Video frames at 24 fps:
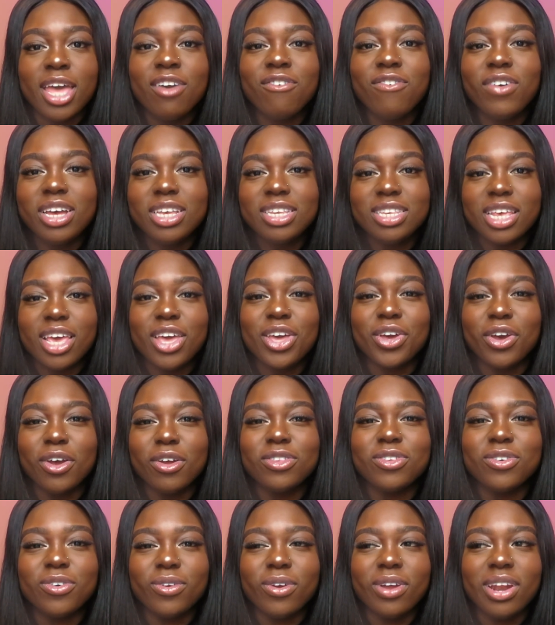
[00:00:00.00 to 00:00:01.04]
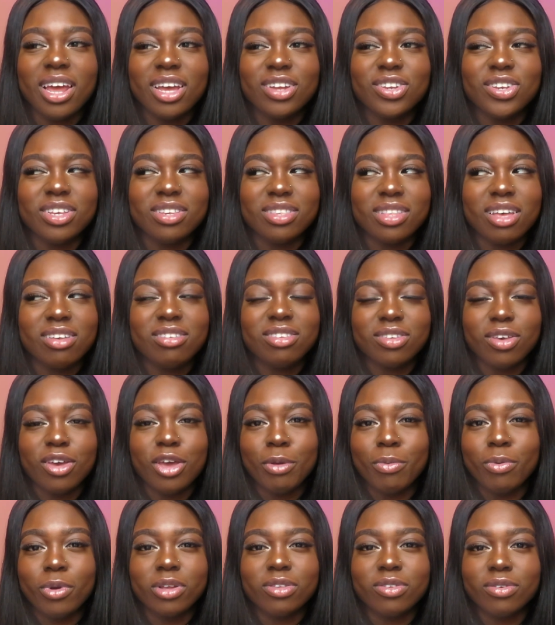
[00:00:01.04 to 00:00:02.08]
If I say go to all your lectures, that's so
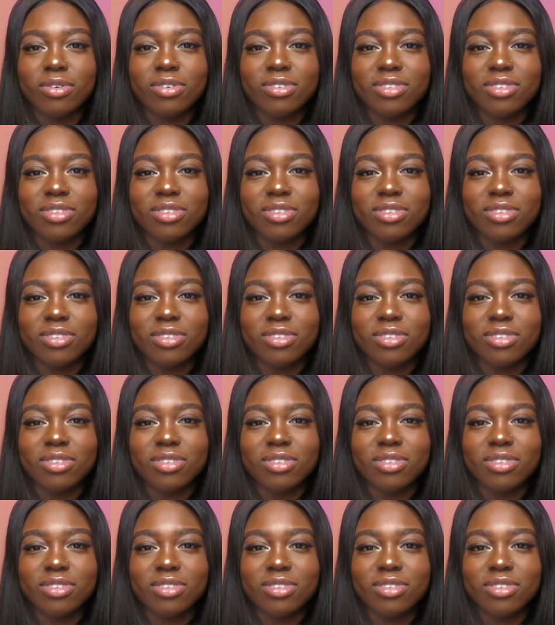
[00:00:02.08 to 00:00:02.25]
hypocritical,